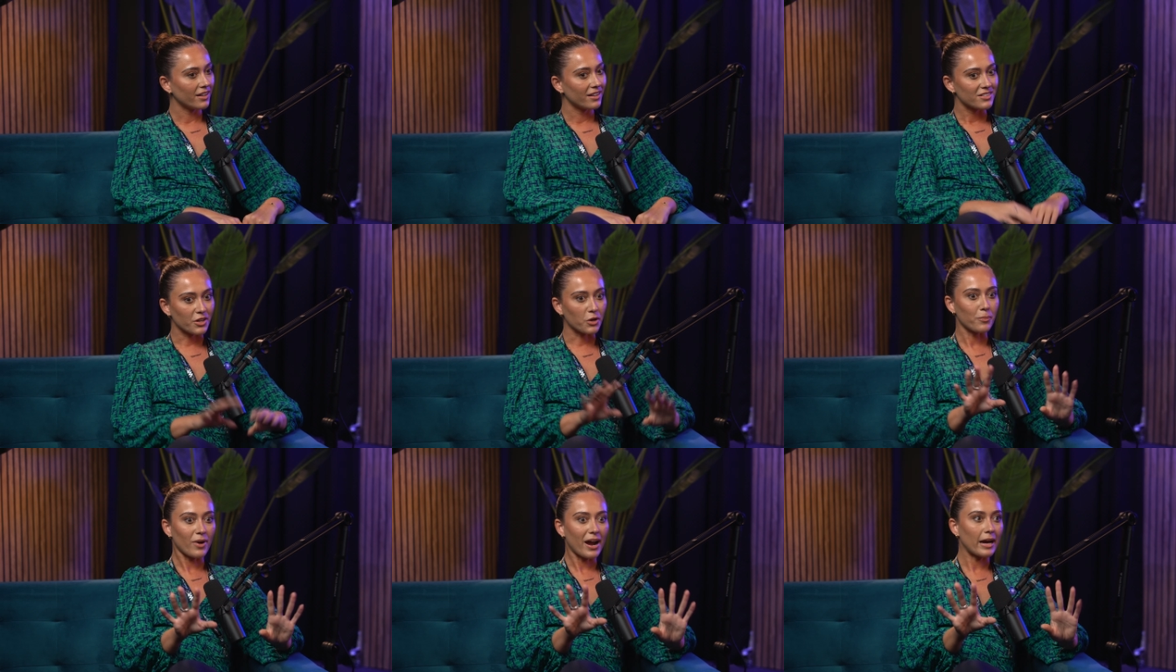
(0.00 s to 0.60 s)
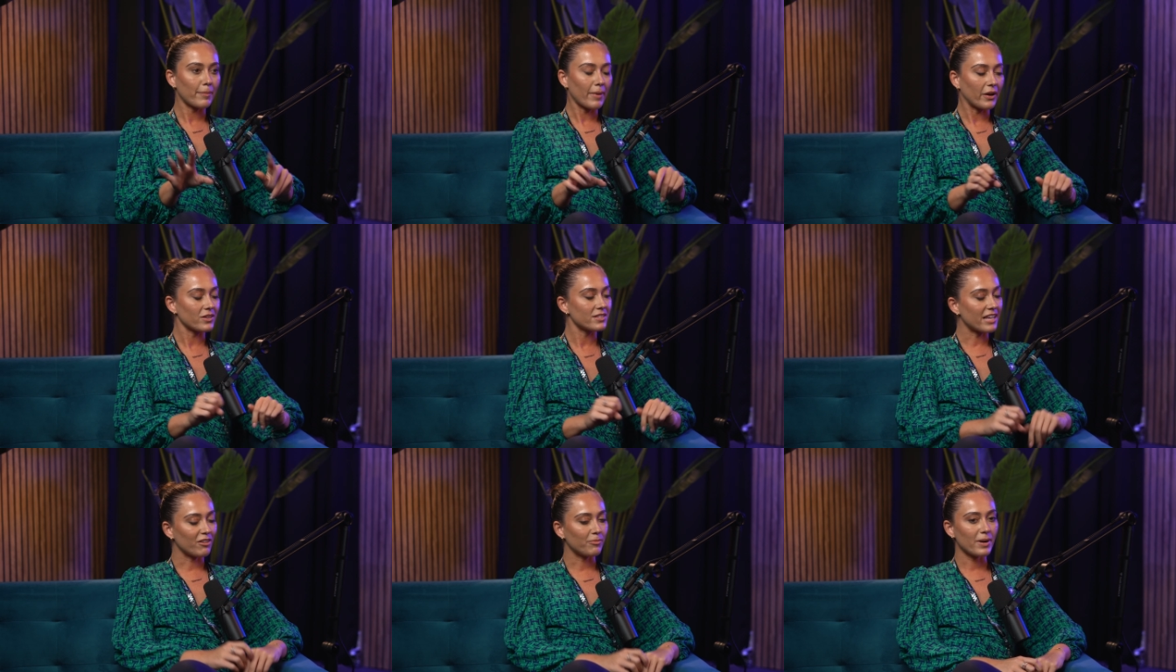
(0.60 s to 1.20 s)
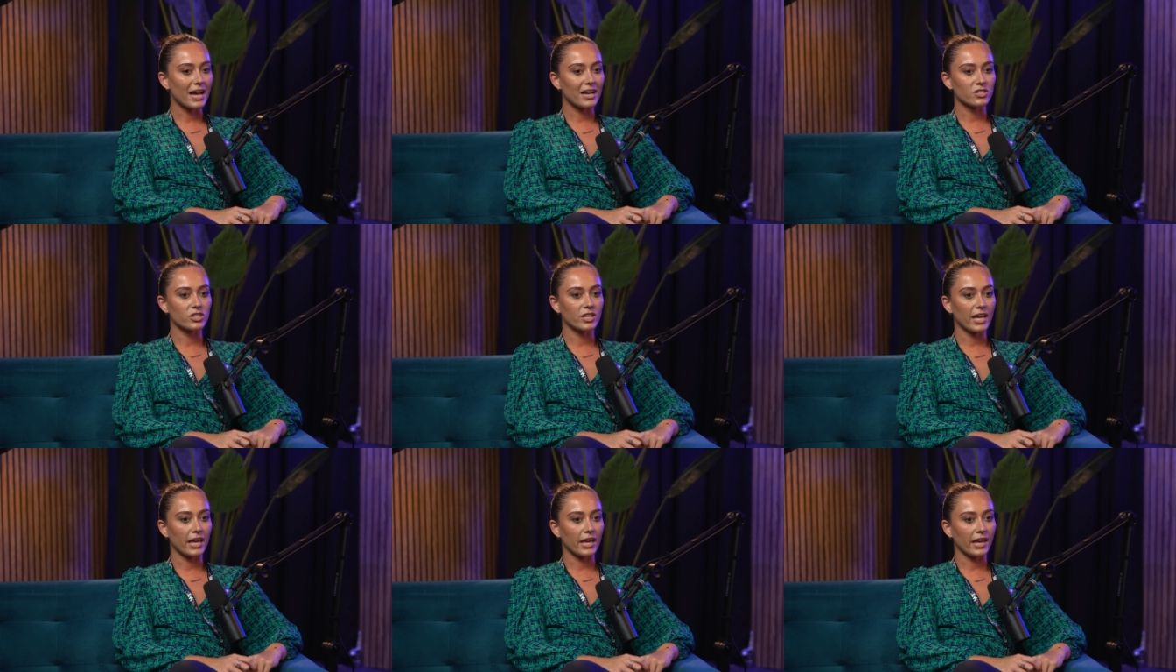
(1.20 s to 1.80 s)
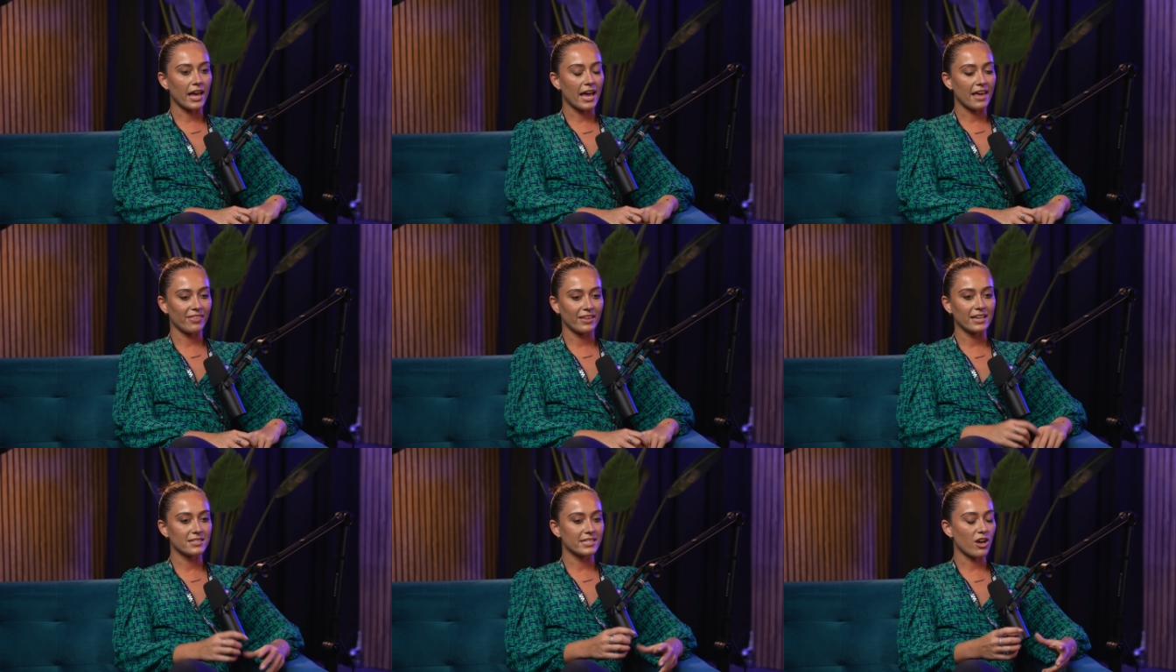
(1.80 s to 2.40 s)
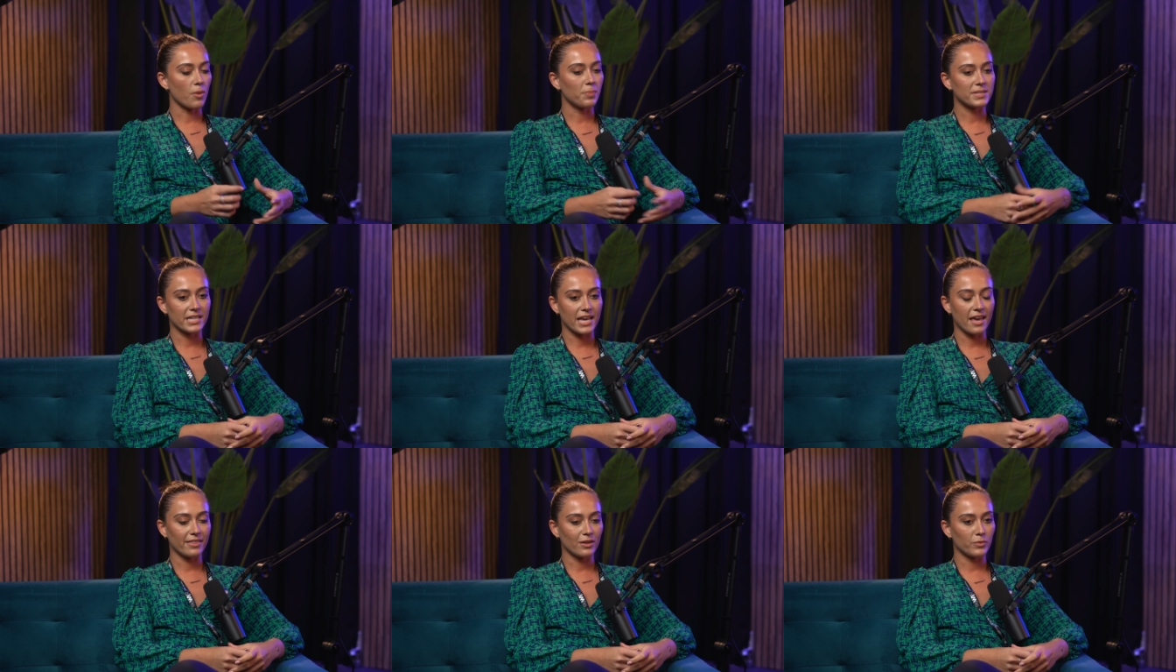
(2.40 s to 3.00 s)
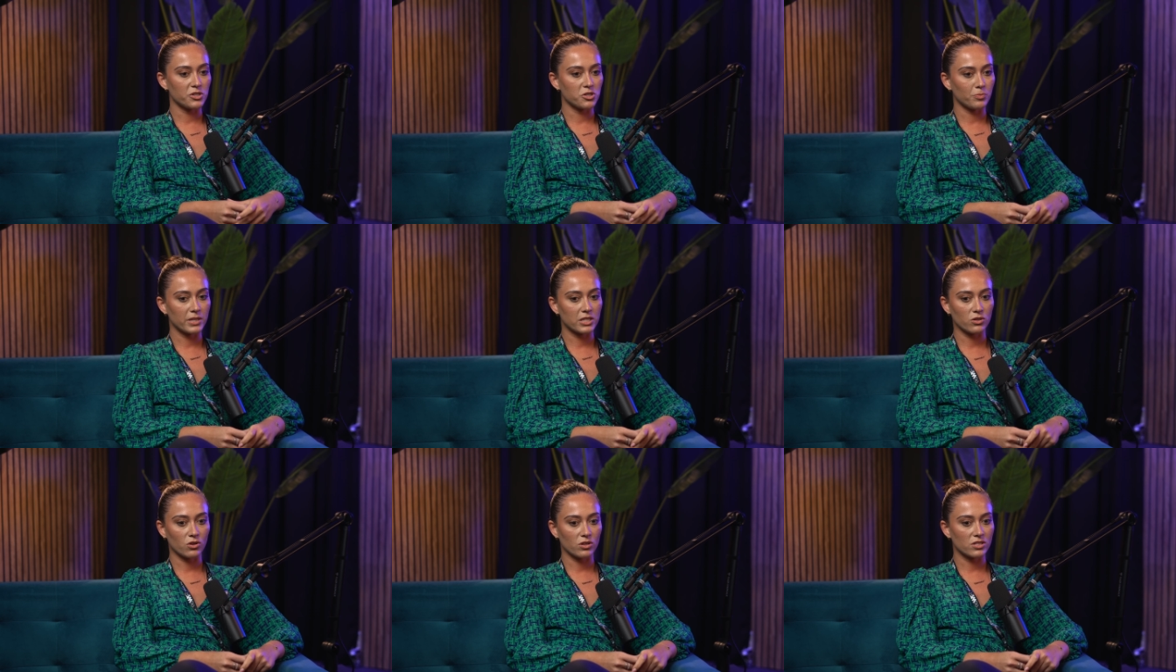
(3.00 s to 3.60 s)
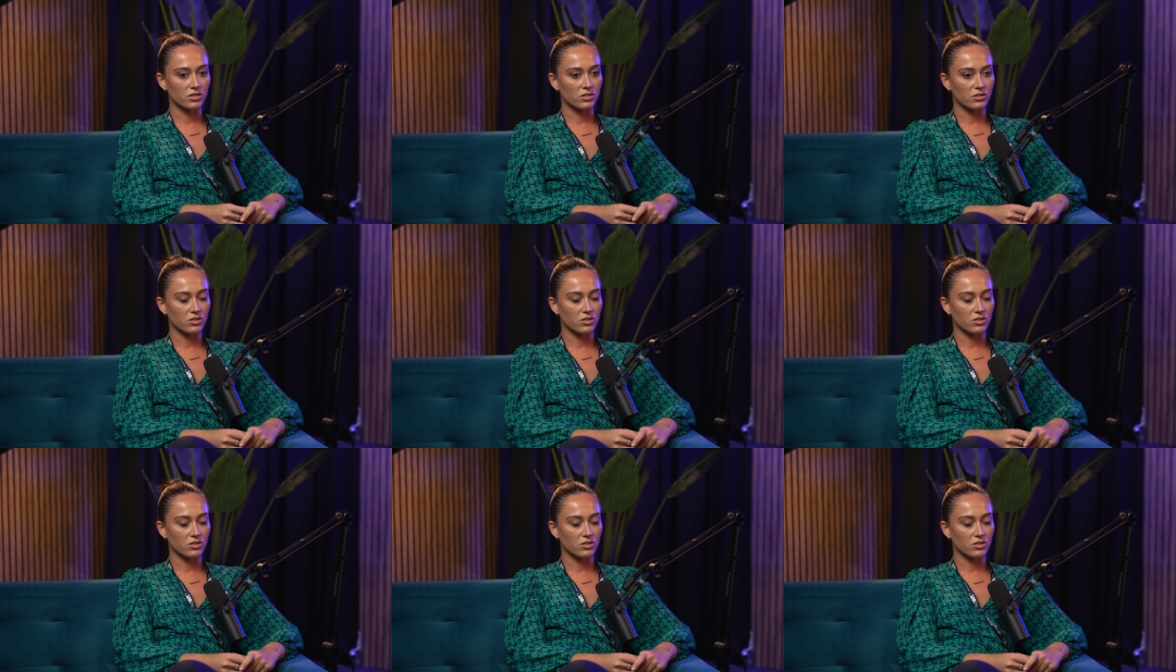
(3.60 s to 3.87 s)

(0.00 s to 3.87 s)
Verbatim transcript: don't brag about yourself but actually i think it's the opposite i think we should be taught to,